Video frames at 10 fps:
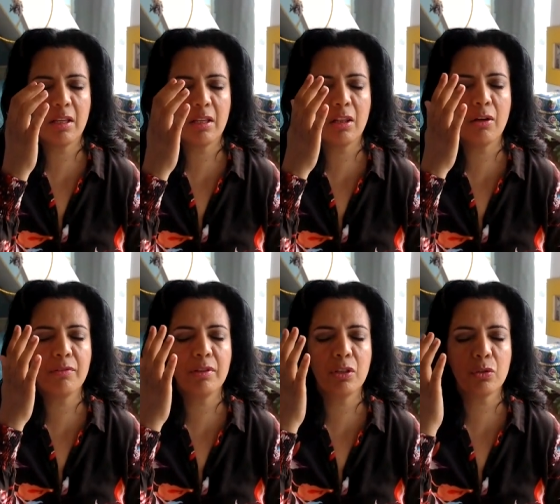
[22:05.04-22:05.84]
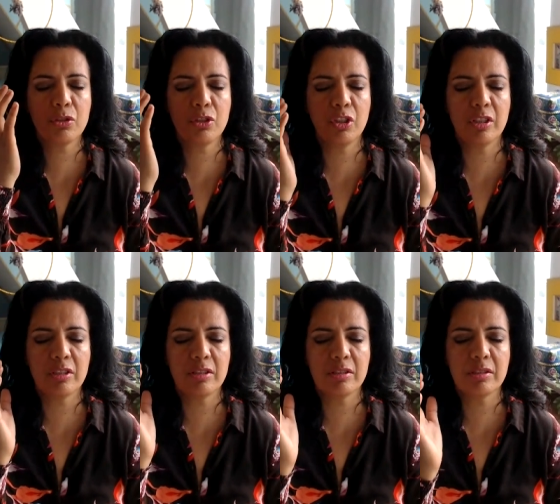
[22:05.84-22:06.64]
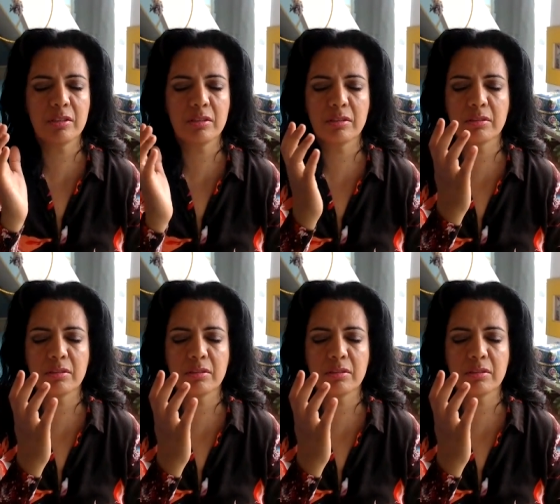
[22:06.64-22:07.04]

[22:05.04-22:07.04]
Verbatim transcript: and loving your cheeks